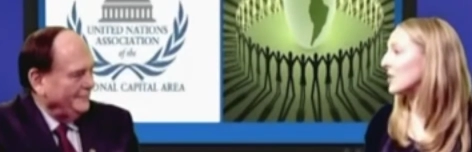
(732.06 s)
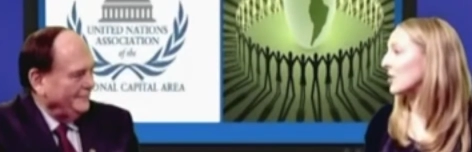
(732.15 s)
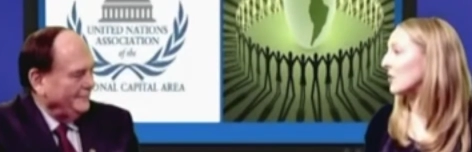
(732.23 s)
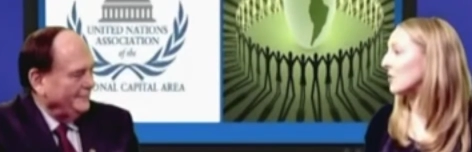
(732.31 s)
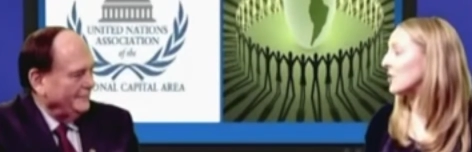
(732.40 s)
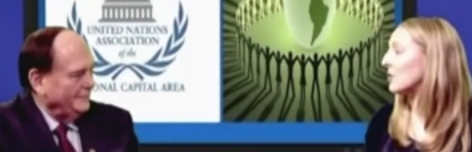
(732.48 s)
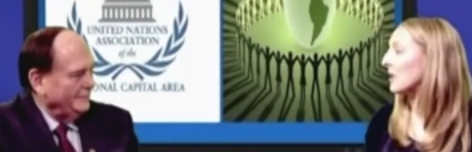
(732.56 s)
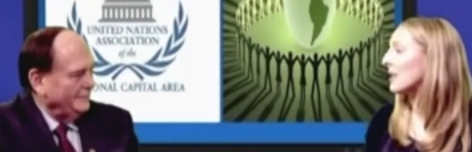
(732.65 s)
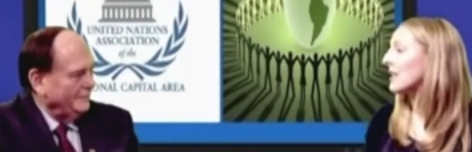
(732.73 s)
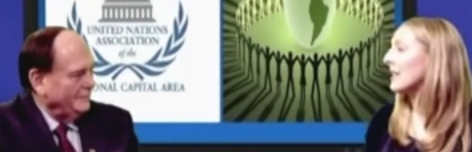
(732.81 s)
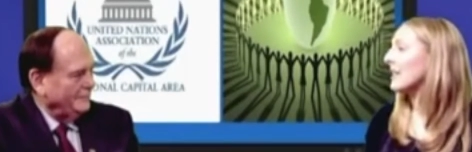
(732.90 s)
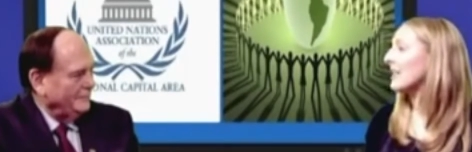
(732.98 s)
Speaker 1: who do it
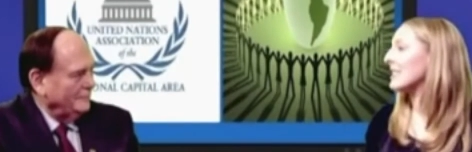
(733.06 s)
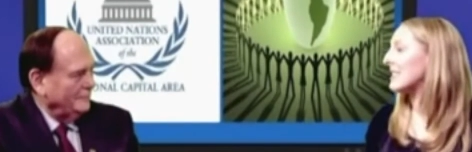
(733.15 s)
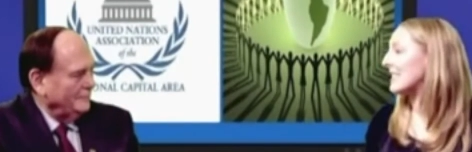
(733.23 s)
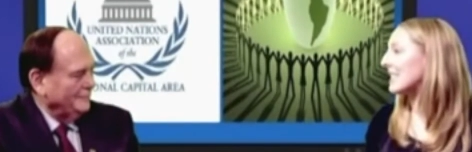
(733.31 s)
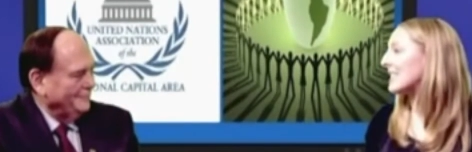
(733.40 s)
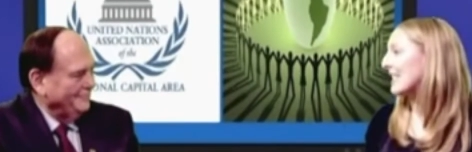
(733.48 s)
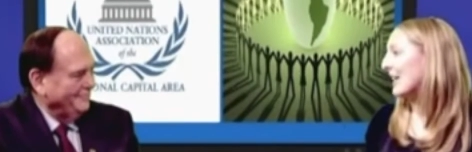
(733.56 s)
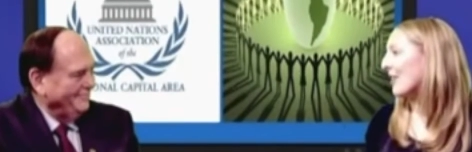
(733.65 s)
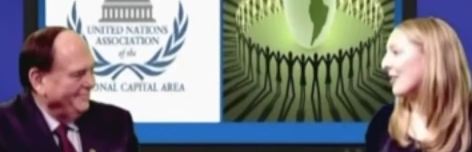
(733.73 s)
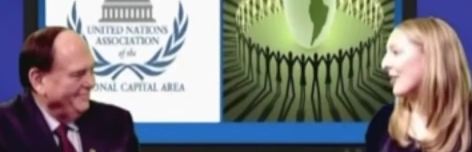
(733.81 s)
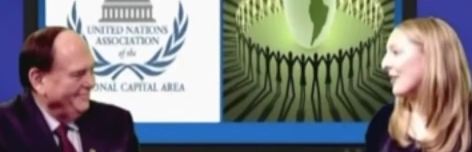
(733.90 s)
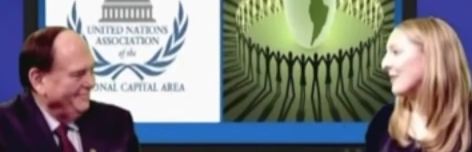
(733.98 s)
stick
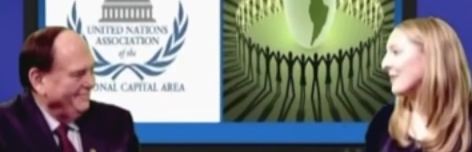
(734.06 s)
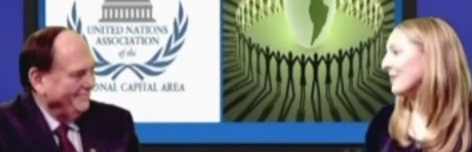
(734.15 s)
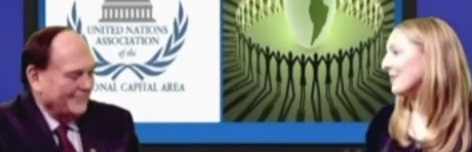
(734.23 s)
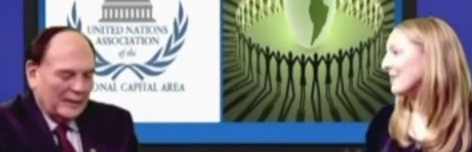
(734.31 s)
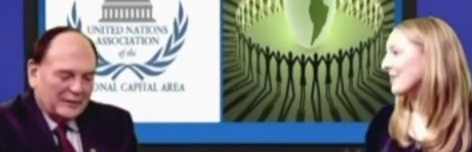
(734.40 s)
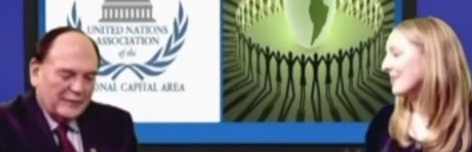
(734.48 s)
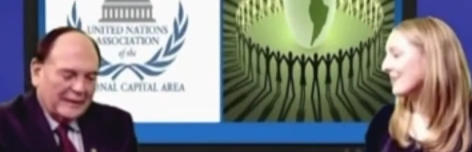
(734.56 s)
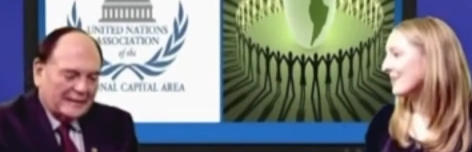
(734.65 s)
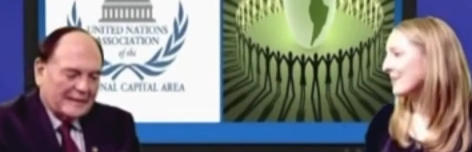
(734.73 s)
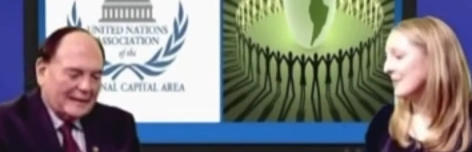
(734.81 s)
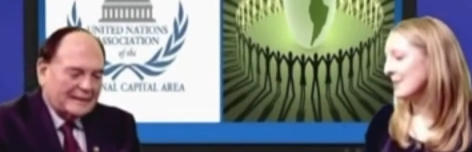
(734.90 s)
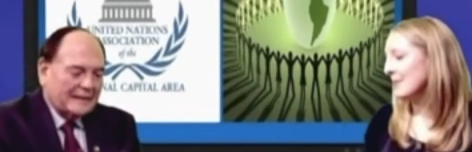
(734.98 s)
together.
Speaker 2: That's
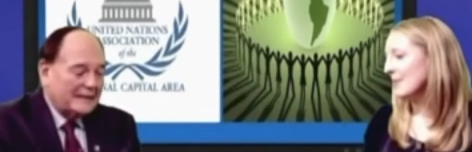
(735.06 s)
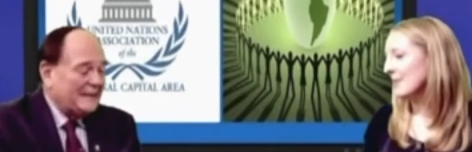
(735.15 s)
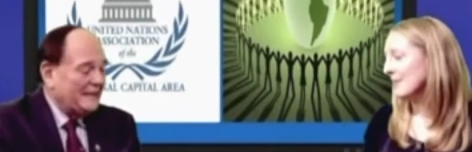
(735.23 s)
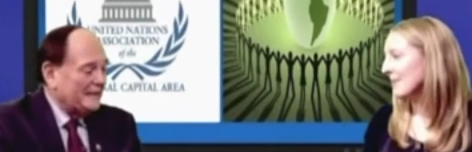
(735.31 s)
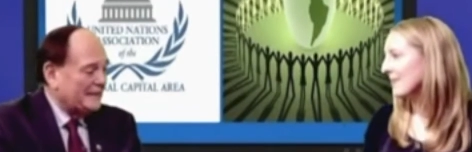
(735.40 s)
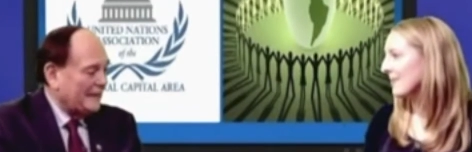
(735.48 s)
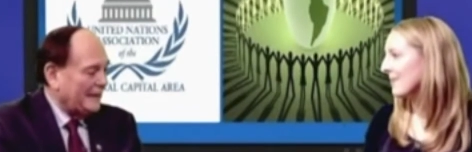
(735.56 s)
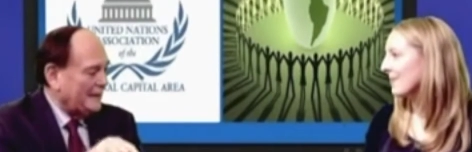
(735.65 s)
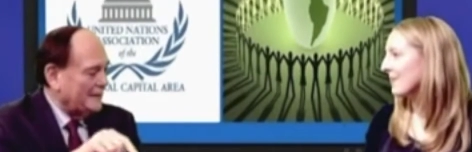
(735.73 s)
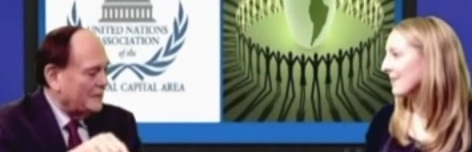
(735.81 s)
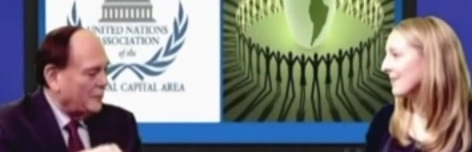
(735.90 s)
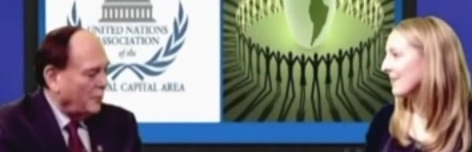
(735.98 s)
fantastic. 10
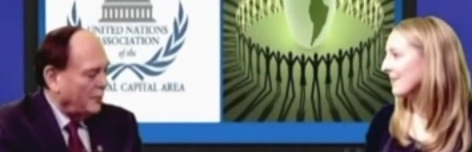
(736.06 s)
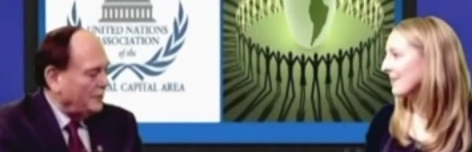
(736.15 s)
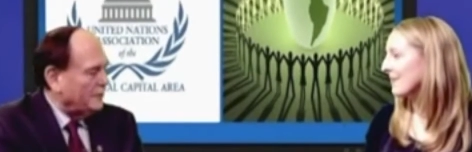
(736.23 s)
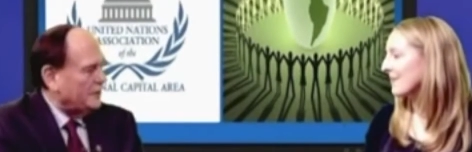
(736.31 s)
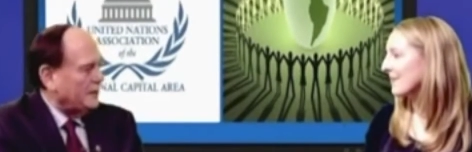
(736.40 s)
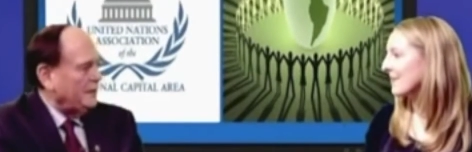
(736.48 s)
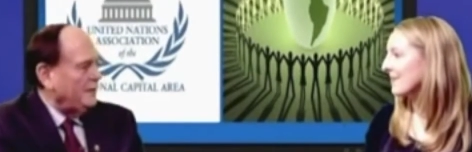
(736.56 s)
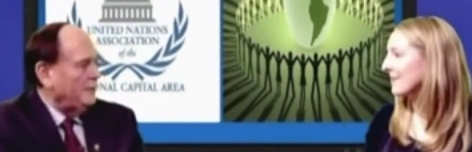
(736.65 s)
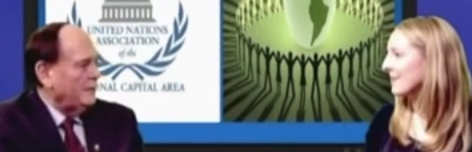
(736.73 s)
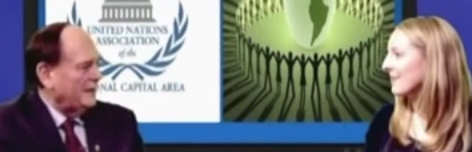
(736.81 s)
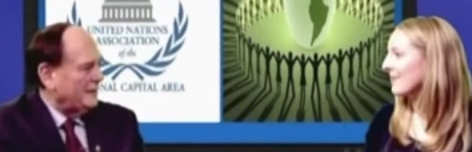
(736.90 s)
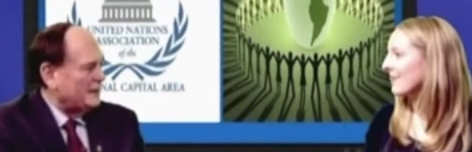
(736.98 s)
seconds, where do you see
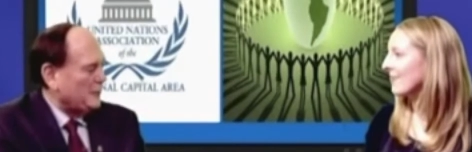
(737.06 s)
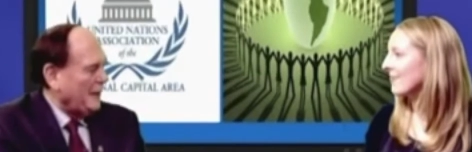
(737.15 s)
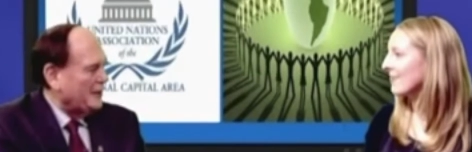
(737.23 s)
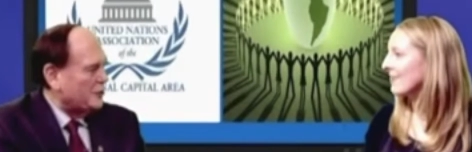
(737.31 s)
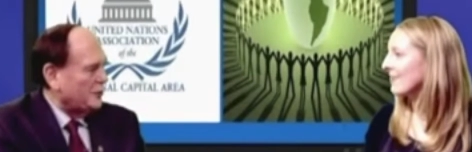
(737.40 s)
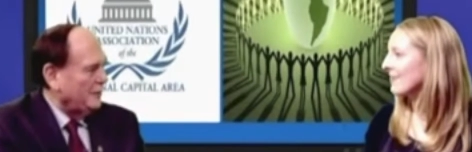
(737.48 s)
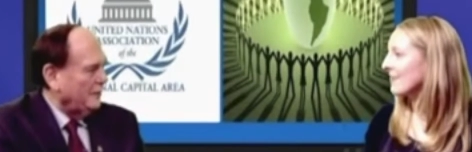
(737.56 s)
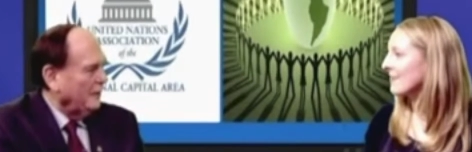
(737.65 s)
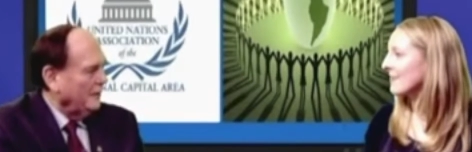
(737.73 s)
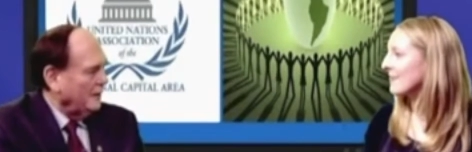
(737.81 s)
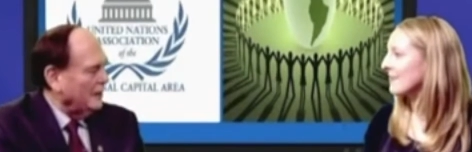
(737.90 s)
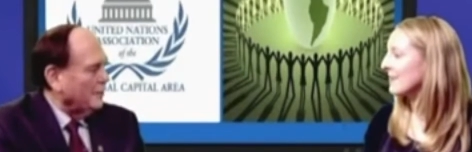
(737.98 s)
like, expansion
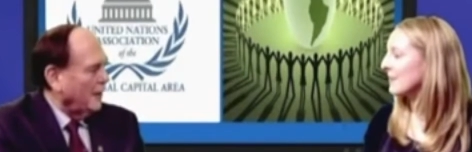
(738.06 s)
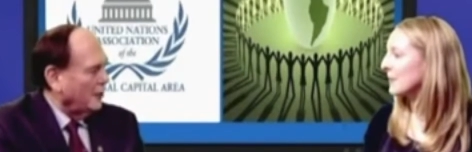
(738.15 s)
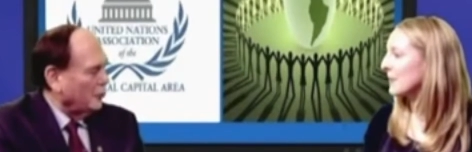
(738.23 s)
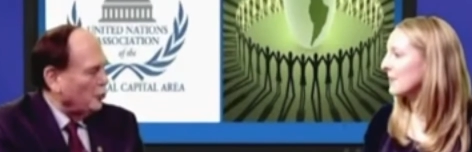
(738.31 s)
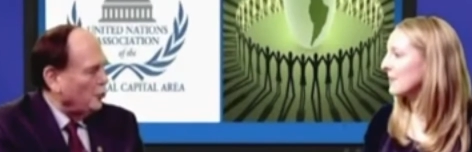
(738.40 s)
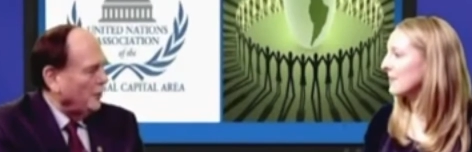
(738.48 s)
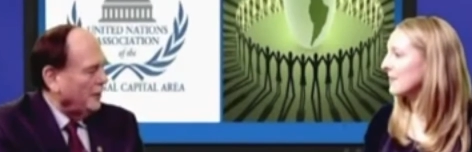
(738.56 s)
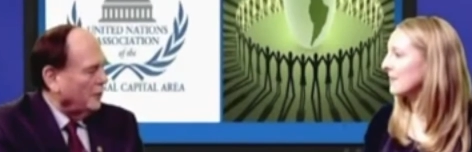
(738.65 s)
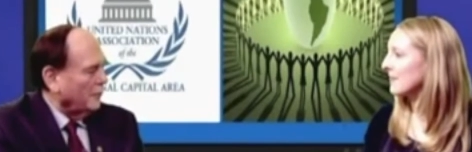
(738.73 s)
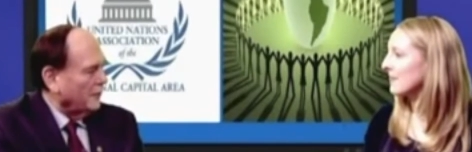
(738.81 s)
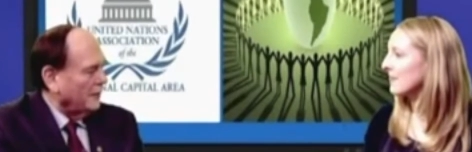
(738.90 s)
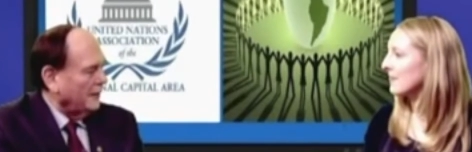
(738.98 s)
in the Model UN
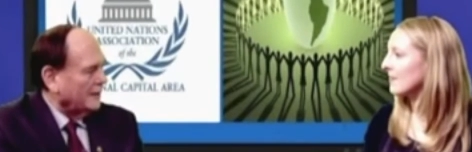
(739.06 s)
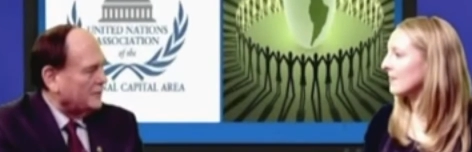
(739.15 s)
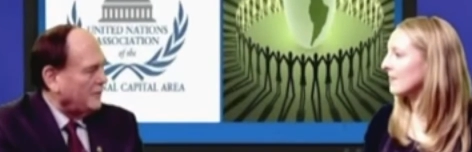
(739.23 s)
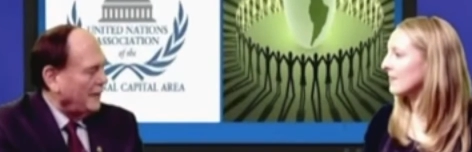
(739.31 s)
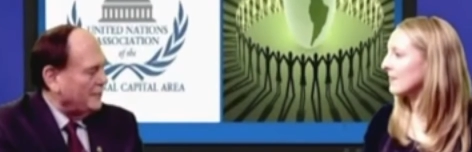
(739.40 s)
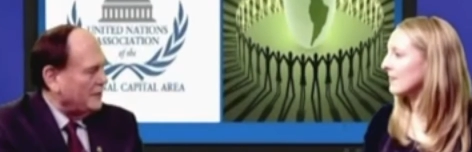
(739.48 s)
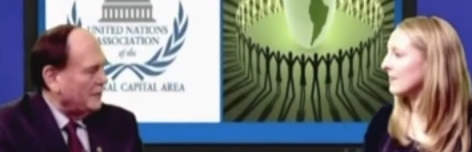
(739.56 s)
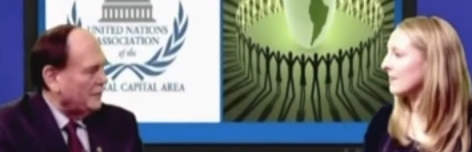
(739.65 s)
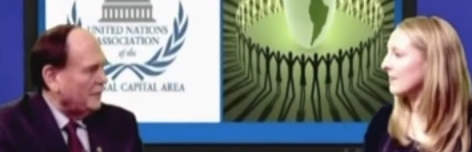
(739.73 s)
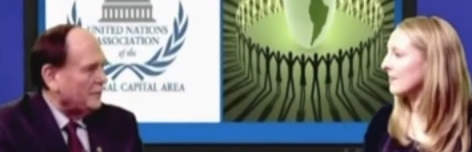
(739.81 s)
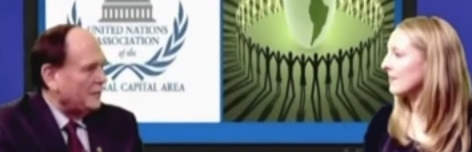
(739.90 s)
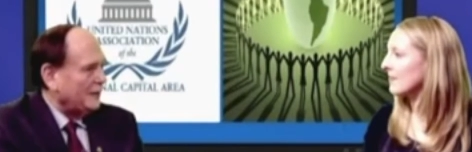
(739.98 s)
over the next 5, 10,
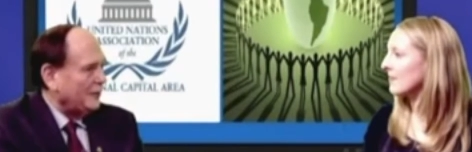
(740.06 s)
15